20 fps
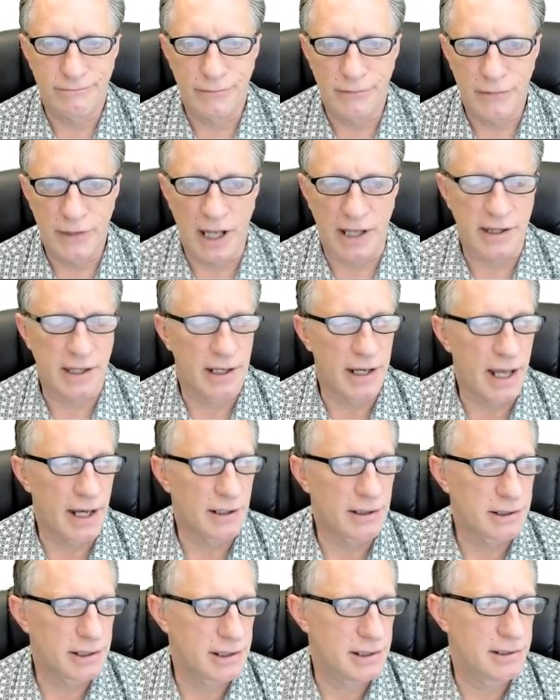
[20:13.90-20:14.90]
nothing
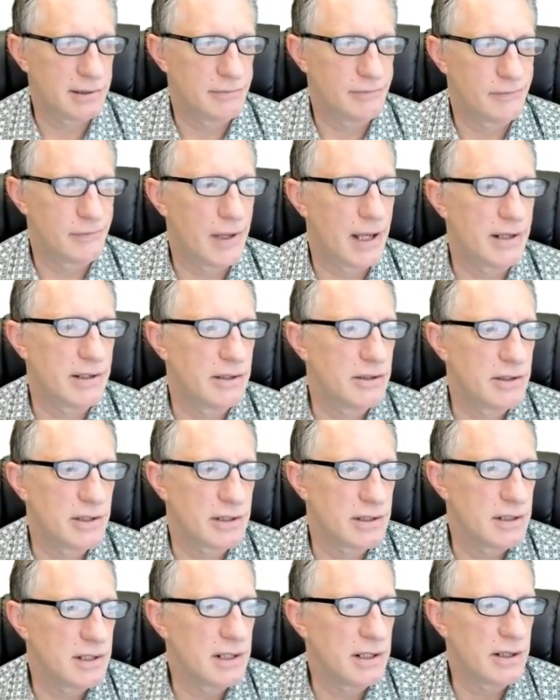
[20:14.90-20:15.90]
else, then you
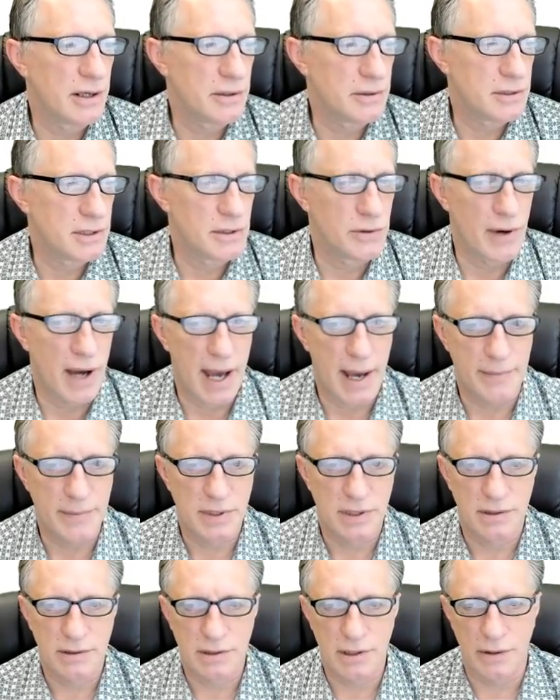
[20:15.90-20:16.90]
just need those two
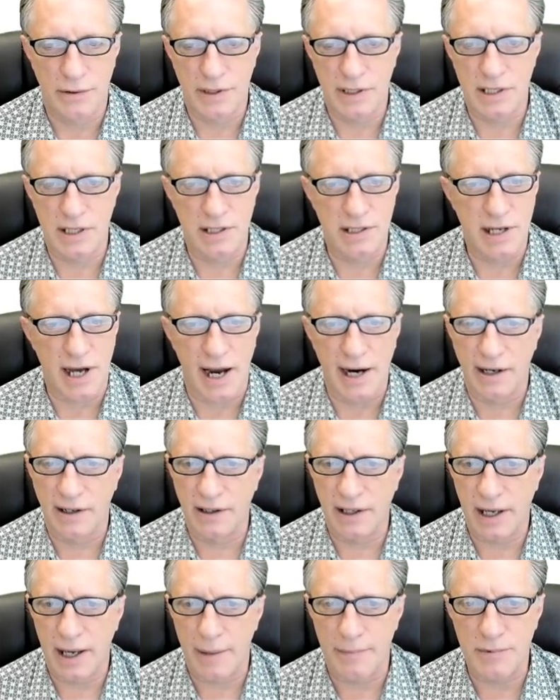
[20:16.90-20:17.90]
apps. So it's
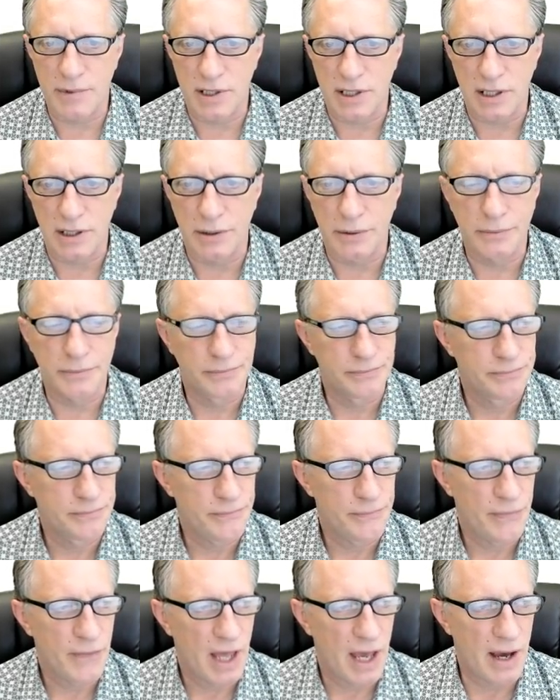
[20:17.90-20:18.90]
entirely up to you
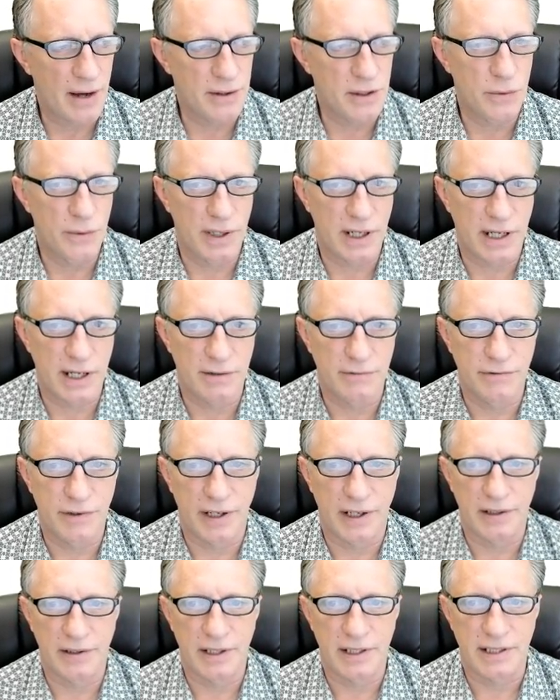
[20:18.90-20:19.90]
how you want to
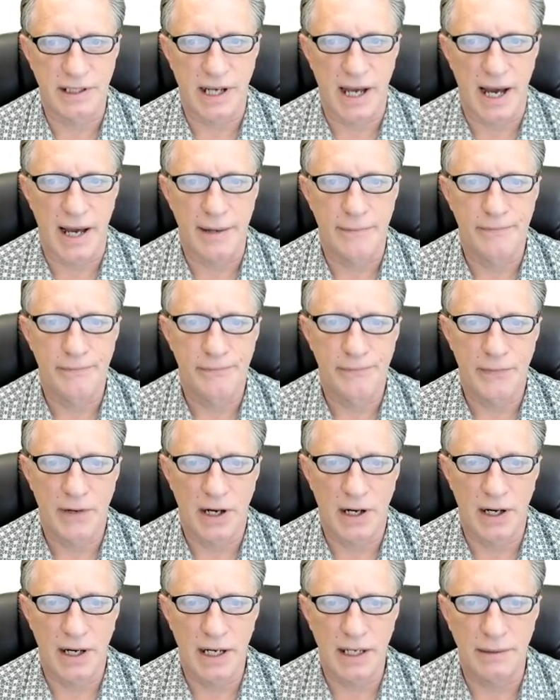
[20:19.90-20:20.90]
configure this guy.
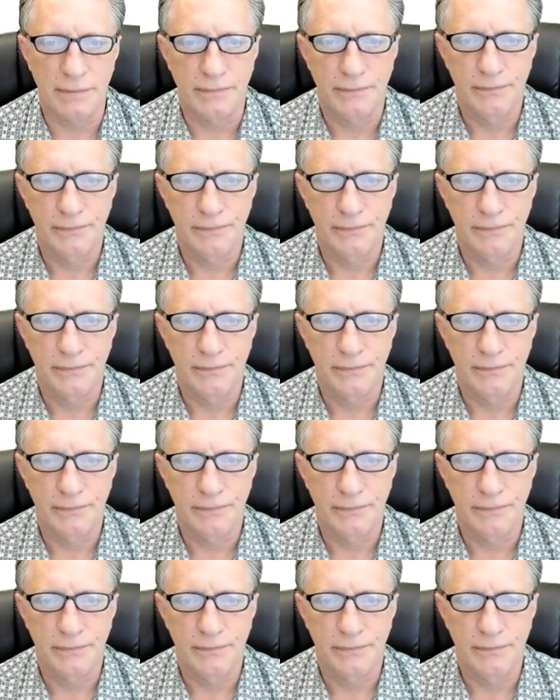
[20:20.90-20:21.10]
All right,